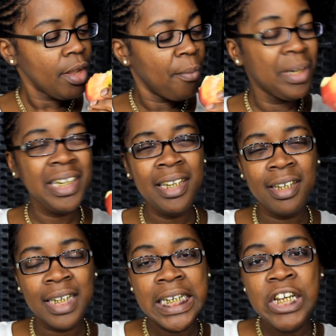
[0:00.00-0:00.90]
But
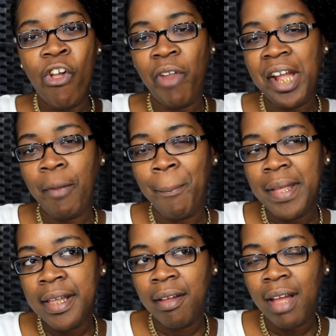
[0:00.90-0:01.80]
then, like
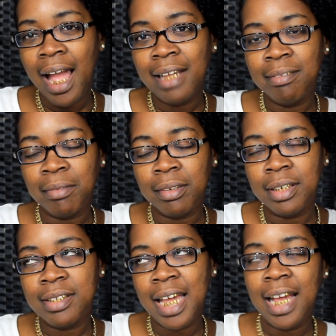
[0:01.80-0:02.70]
me, I
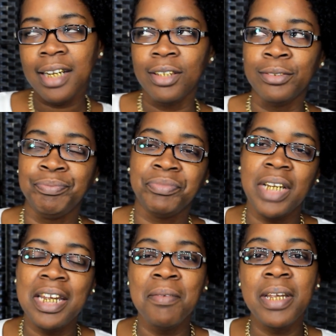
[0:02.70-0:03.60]
this how I go.
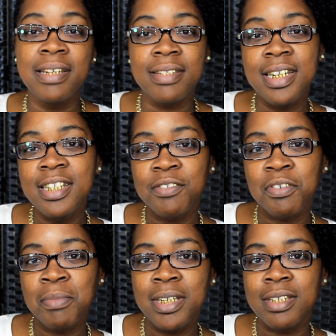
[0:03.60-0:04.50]
It, it's easy
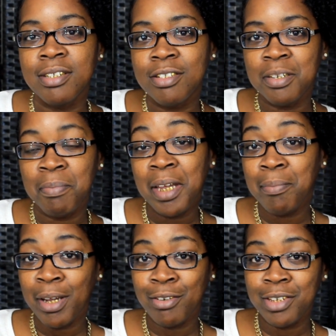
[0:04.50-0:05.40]
for me to, to make
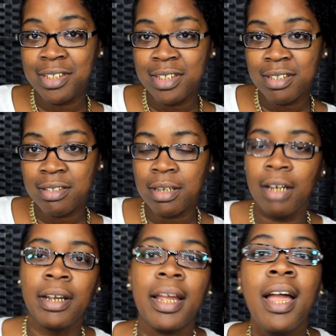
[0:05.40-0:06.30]
better decisions.
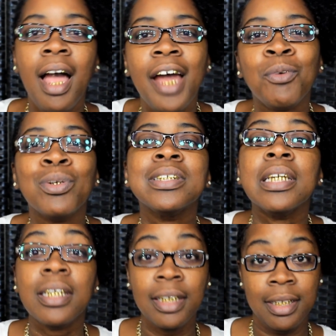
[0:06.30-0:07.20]
Okay, I don't want to
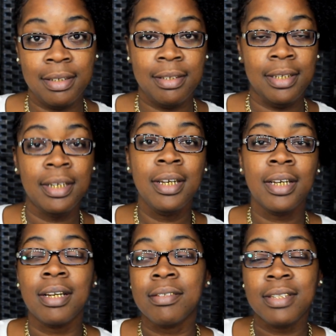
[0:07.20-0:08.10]
say eat healthy
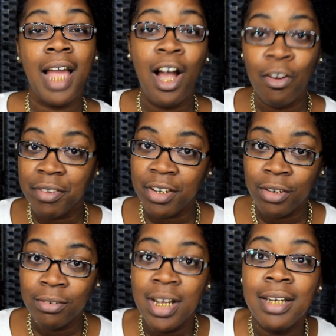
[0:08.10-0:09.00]
because y'all already
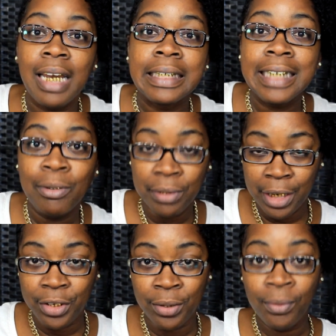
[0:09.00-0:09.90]
know that's not what
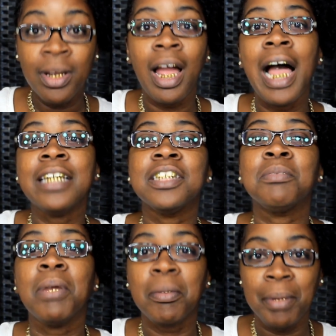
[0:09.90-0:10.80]
I do. I
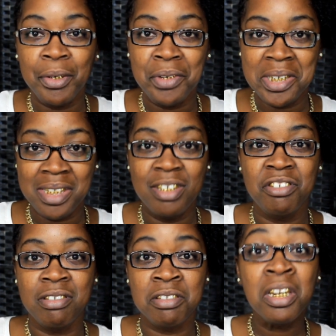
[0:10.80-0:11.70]
just make better
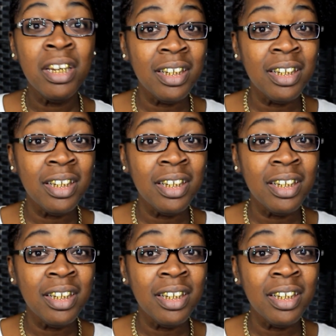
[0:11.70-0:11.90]
decisions.